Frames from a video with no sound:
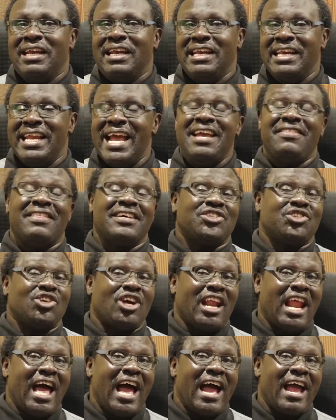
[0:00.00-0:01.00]
neither
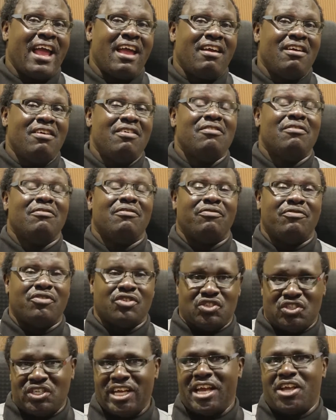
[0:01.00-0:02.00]
shall I
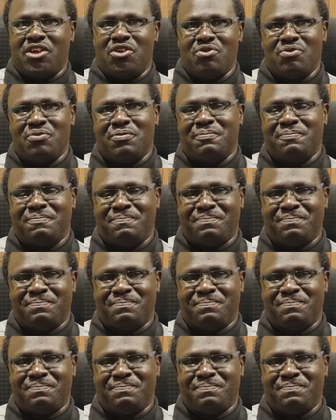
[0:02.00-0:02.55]
forsake you.